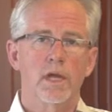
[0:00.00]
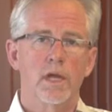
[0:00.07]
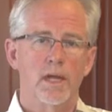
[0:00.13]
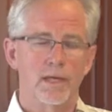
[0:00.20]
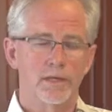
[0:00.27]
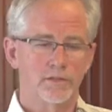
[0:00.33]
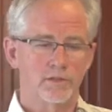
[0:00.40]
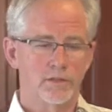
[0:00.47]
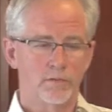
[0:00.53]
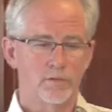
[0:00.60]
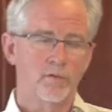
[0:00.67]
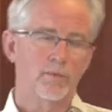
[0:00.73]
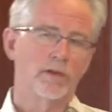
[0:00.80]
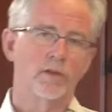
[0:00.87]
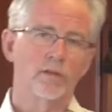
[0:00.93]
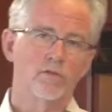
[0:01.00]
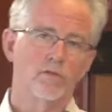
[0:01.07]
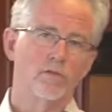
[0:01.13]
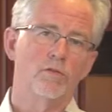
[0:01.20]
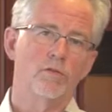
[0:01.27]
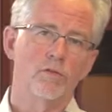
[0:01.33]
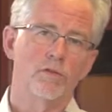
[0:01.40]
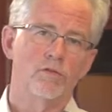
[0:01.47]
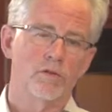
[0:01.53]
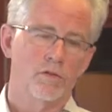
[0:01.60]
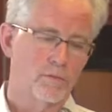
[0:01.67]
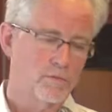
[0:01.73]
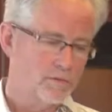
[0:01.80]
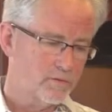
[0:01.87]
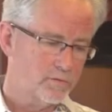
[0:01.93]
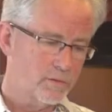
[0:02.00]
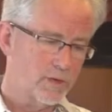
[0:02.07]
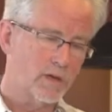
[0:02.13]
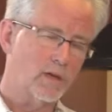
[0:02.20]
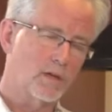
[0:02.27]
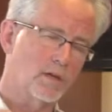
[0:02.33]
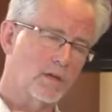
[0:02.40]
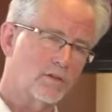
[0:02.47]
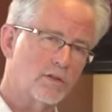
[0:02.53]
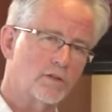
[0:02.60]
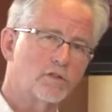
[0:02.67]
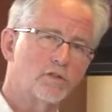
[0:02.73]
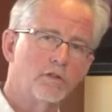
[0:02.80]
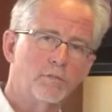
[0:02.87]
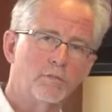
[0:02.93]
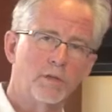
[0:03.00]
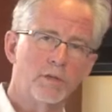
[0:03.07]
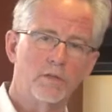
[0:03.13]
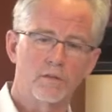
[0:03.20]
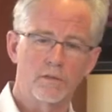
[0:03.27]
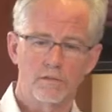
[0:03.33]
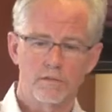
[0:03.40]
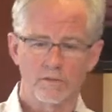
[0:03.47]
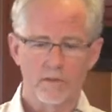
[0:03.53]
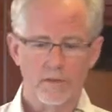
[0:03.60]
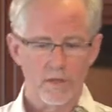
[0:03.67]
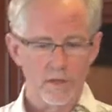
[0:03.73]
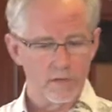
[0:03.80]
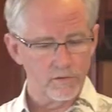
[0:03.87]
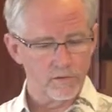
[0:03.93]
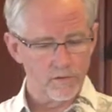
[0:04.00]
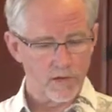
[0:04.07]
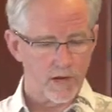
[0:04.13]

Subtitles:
and see what we can do in terms of making additional meals and things